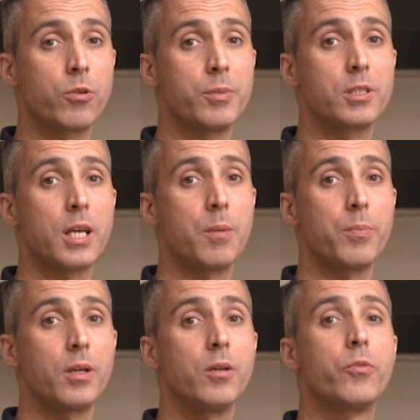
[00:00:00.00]
from
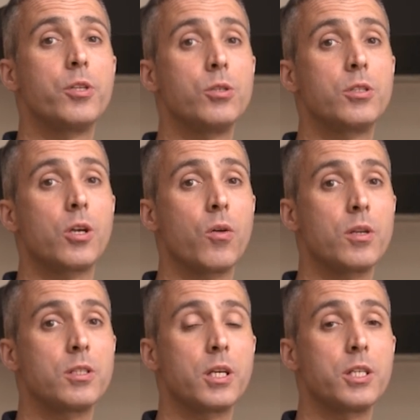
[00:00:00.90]
escaping, reduce the
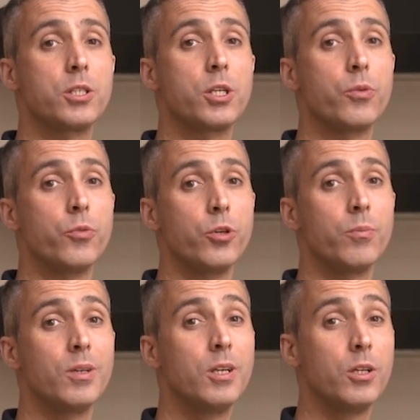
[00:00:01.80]
condensation in your room,